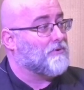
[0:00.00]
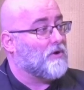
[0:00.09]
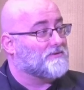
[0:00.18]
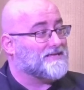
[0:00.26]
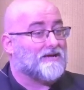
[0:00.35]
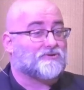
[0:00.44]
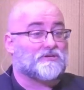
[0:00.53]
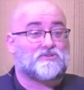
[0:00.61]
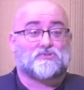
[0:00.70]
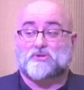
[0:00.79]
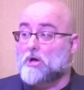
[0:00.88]
Paul was actually
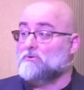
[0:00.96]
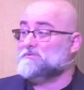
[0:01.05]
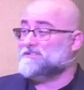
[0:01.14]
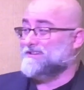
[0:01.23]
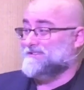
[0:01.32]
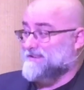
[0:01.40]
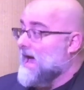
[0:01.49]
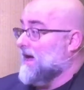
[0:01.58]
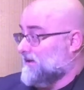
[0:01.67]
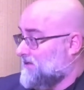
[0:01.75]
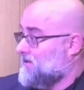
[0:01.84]
stoned to
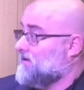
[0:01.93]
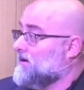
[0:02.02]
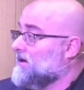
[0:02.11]
death,